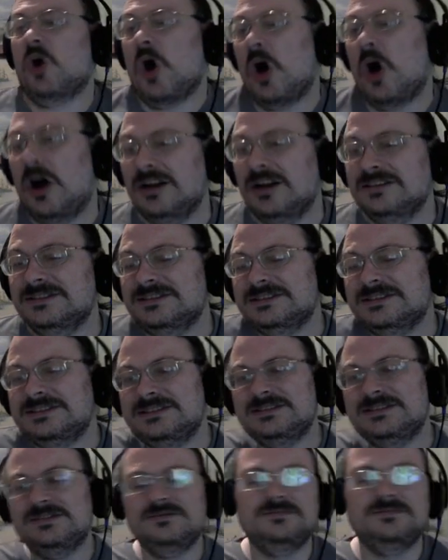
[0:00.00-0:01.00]
on.
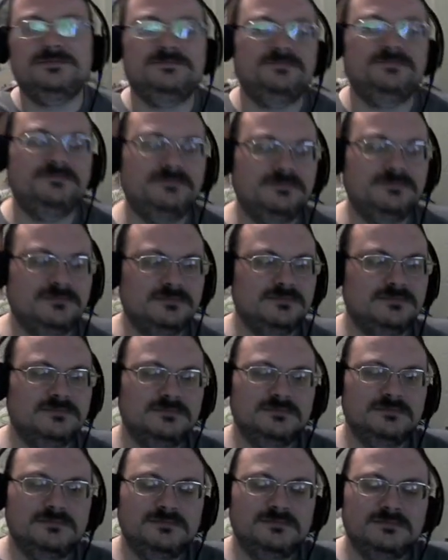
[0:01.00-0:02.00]
I know RE2 and
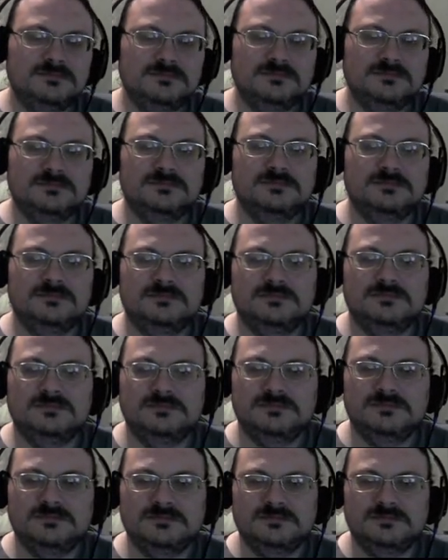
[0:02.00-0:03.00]
3, like, the
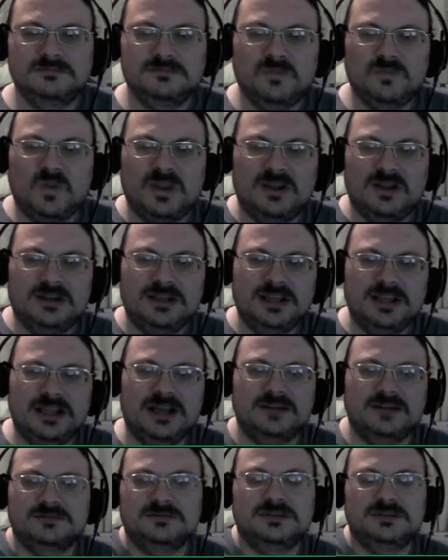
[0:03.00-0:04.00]
back of my hand, because I
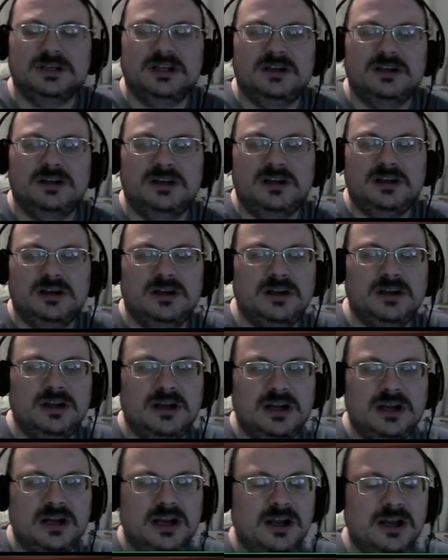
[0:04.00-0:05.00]
played them so much.
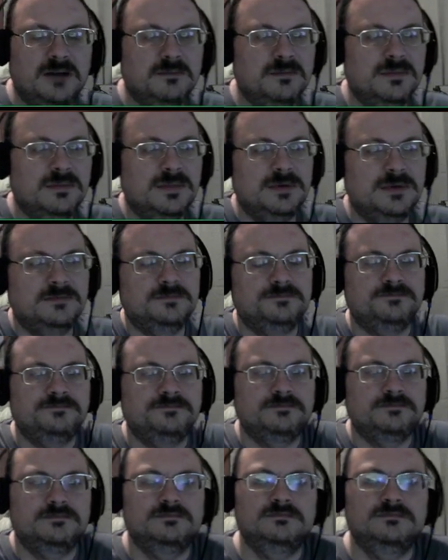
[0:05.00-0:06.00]
But I couldn't do an
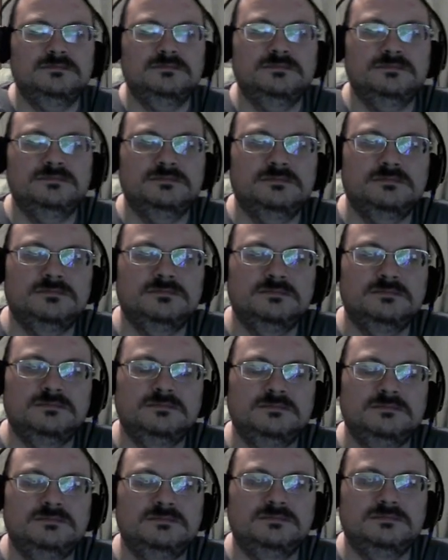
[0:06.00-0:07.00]
RE1 randomizer.
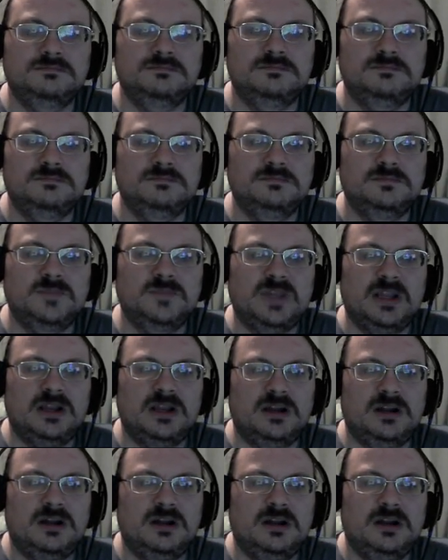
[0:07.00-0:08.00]
I don't know where anything is in that
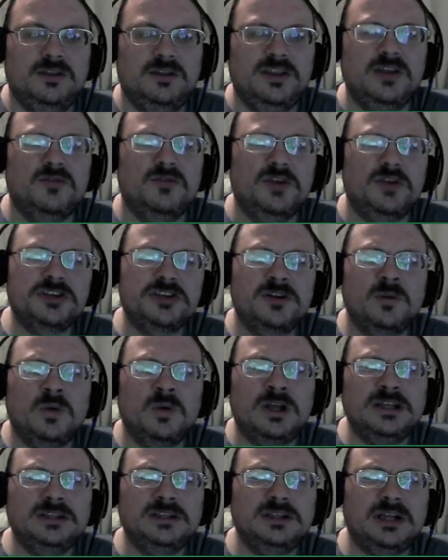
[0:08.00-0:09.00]
game. The original
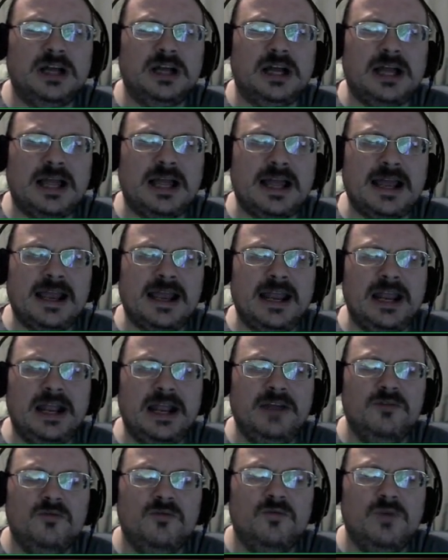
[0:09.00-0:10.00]
one,
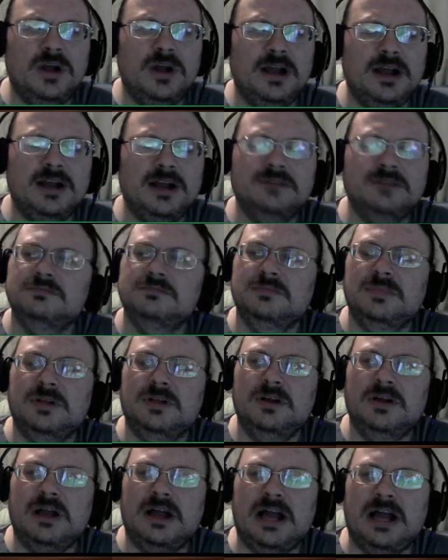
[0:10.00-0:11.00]
I
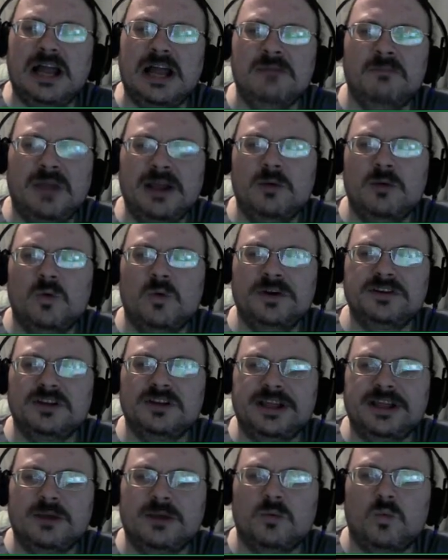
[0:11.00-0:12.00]
might want to,
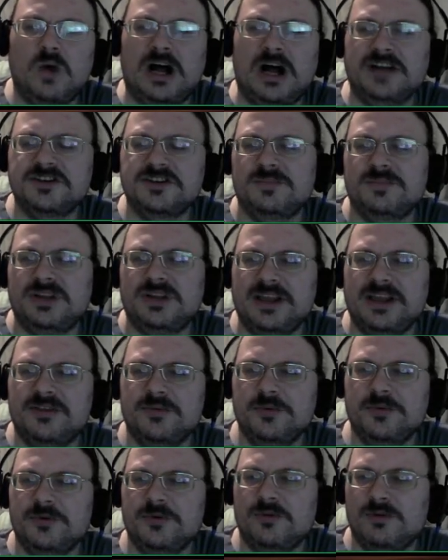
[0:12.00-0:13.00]
like, watch a
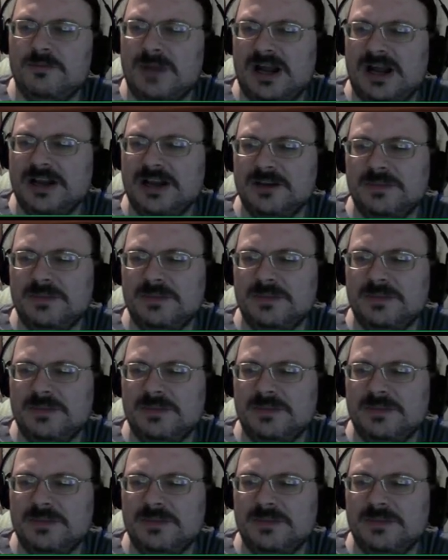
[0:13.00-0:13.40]
playthrough to remind